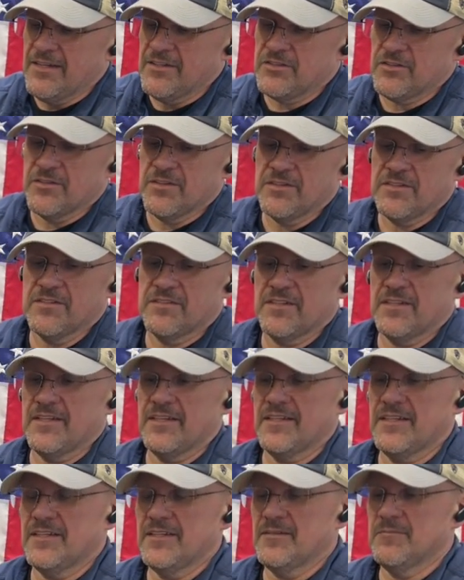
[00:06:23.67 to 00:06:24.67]
And so this is
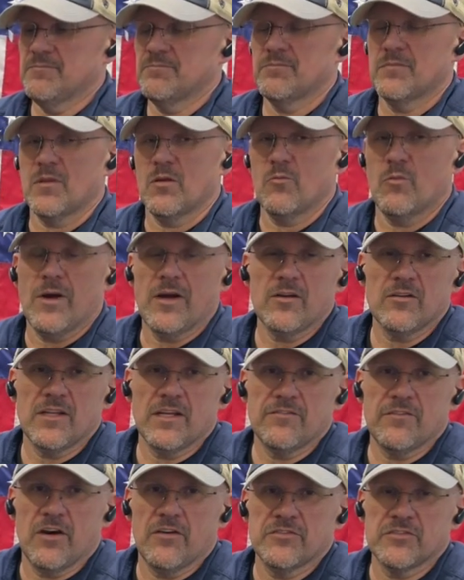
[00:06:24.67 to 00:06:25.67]
a
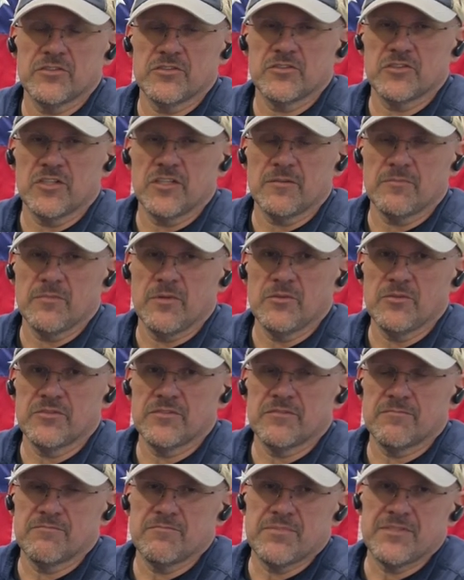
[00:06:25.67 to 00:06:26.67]
wildlife officer truck.
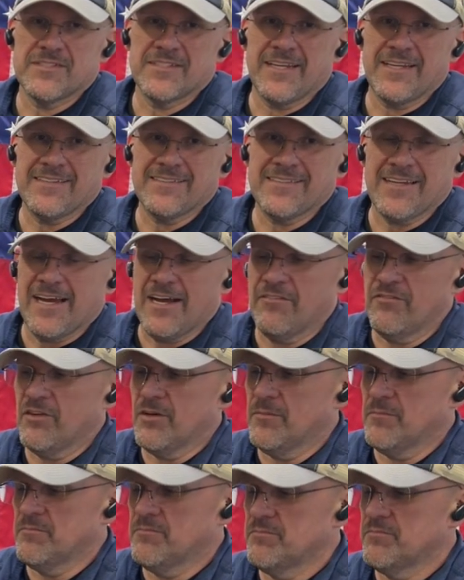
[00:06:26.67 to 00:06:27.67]
Most states have
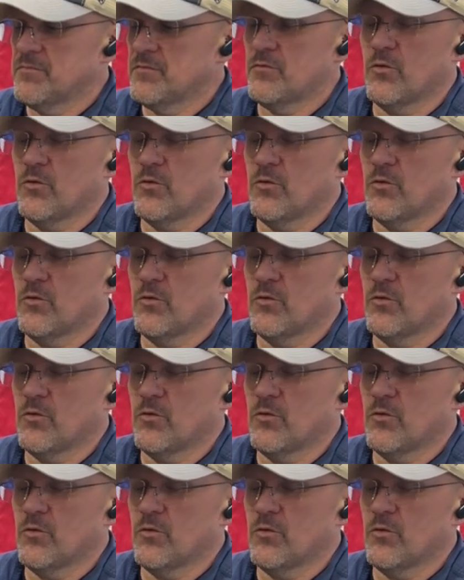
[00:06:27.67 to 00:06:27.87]
them.